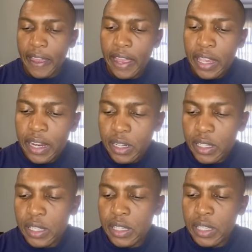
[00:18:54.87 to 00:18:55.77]
And then
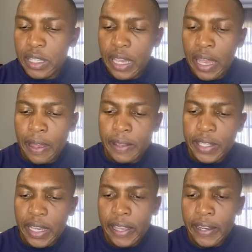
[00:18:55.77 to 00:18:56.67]

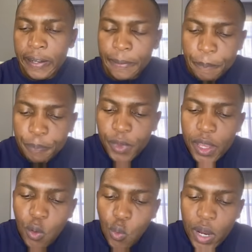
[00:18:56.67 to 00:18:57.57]
secondly,
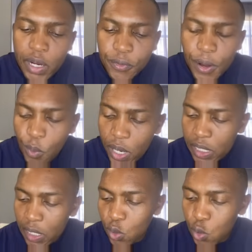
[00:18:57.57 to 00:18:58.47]
what if I
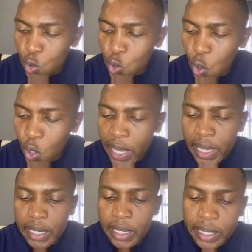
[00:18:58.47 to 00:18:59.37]
wanted to draw
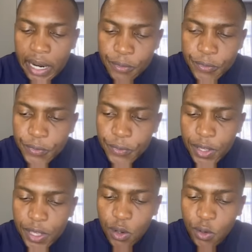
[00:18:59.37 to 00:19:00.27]
a graph,
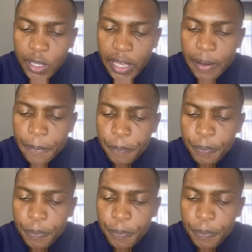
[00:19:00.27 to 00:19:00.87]
okay,